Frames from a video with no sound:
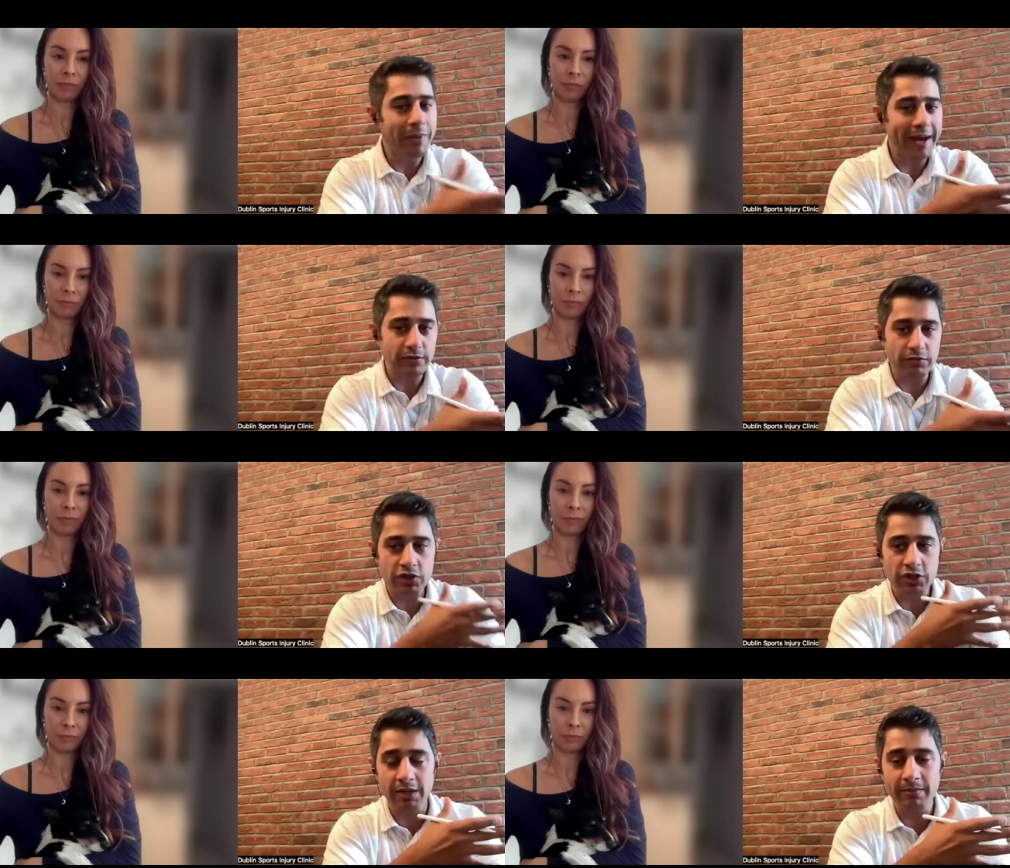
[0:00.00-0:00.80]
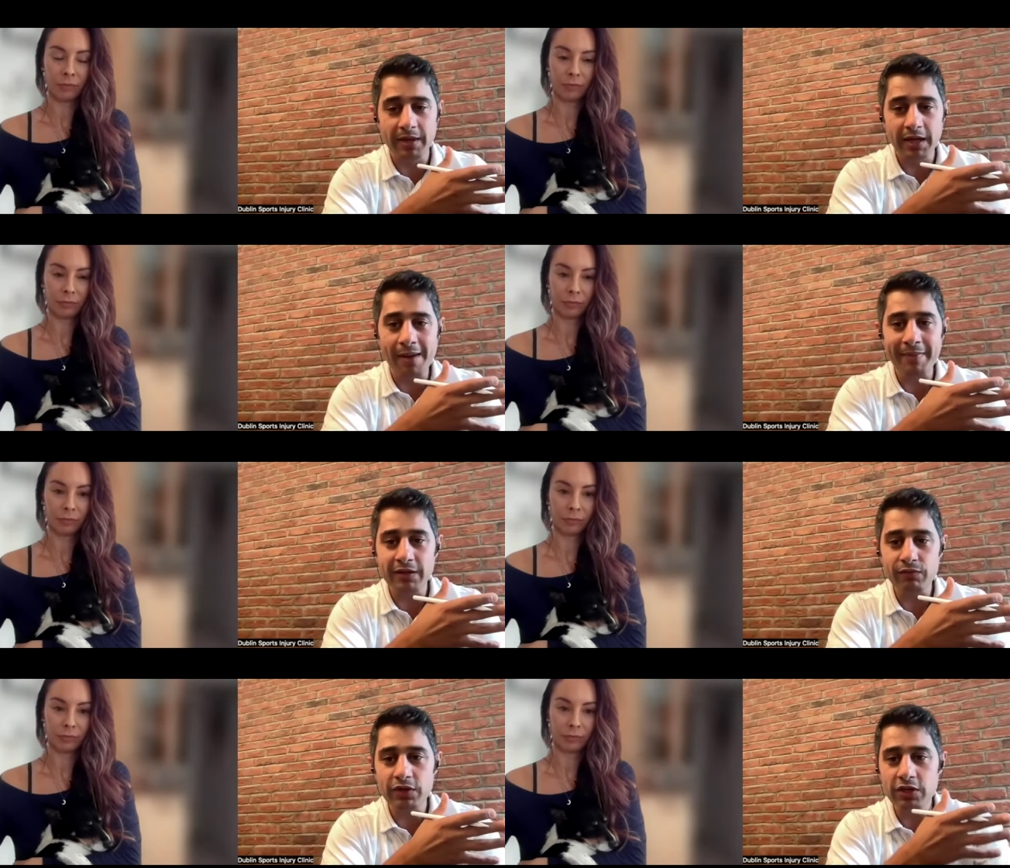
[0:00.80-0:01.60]
Speaker 1: you back to the gym. I mean,
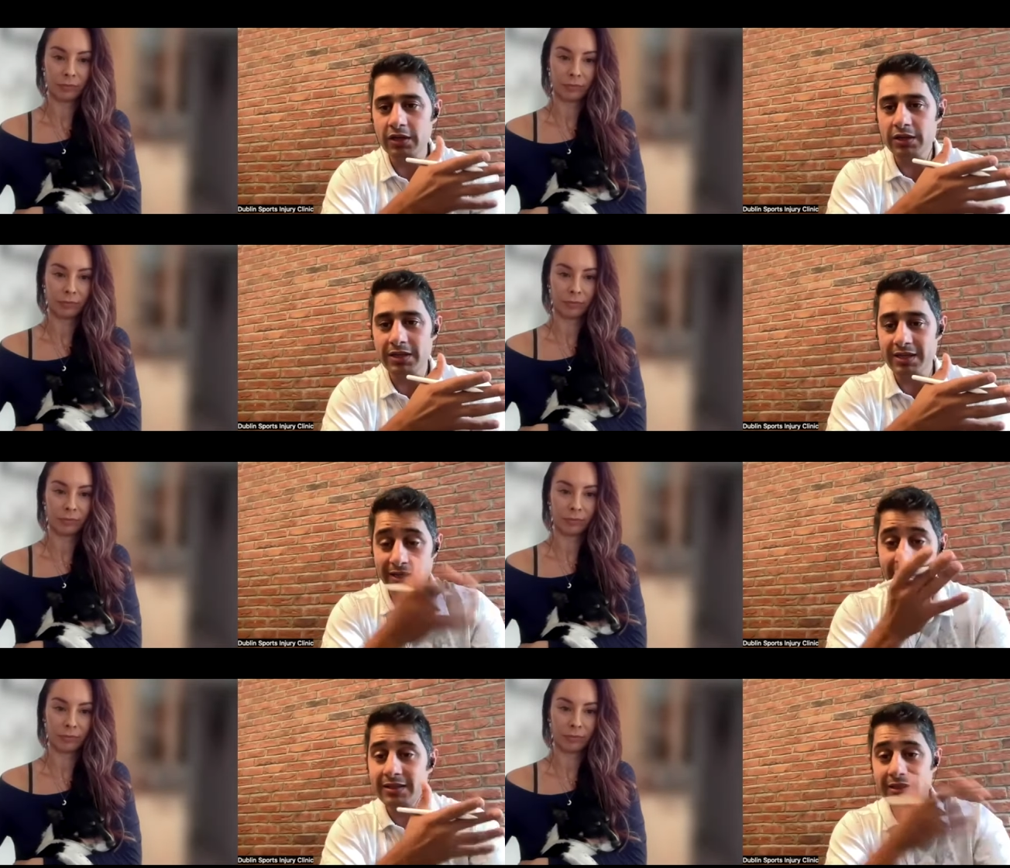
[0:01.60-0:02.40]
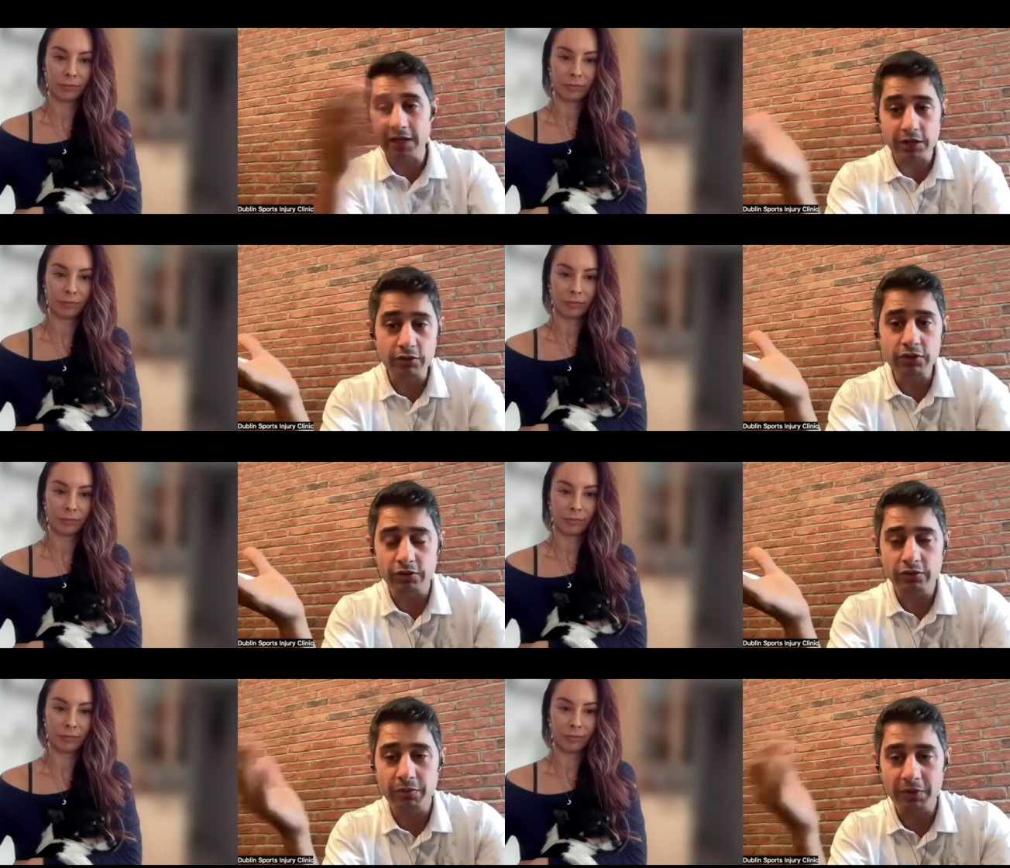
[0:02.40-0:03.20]
with not the intensity that you used to
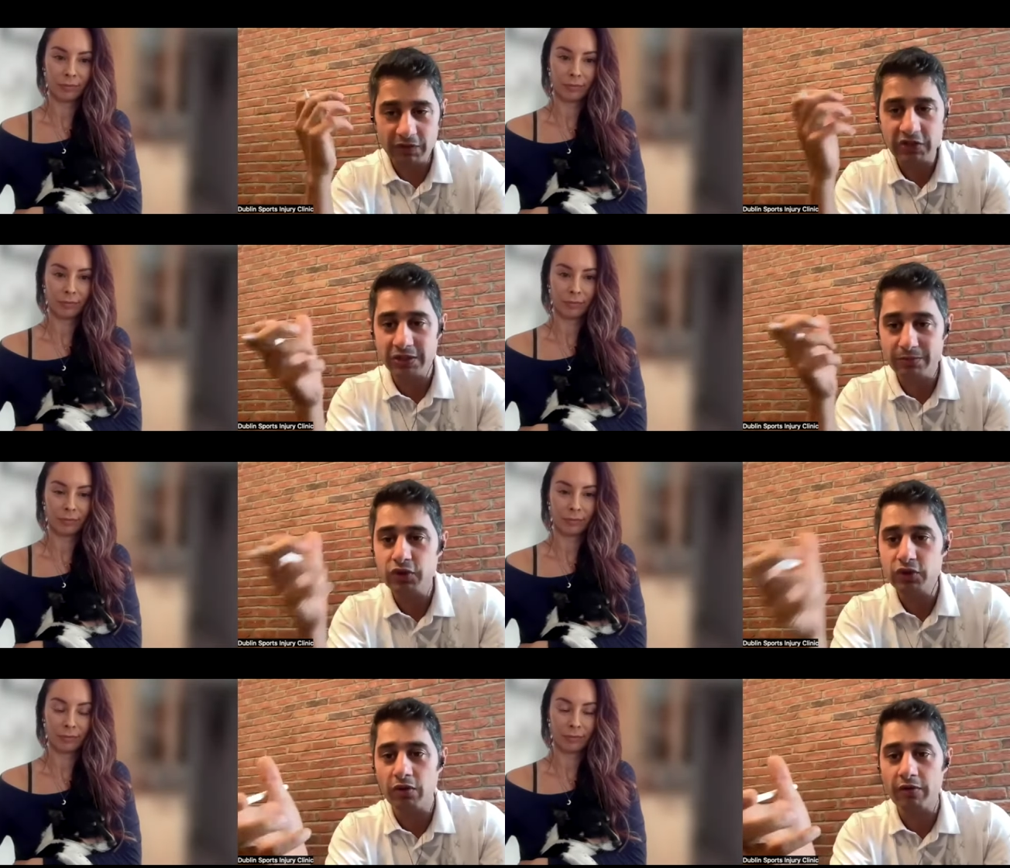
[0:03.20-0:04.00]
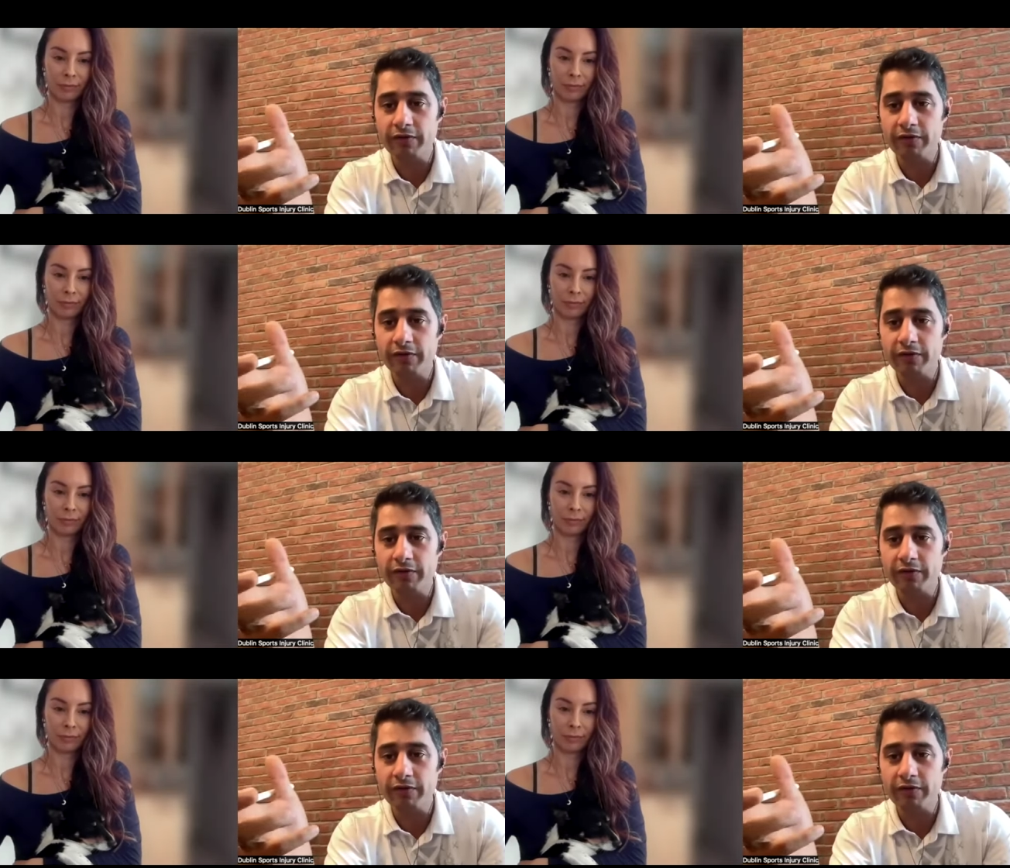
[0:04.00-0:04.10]
do, but with some sort of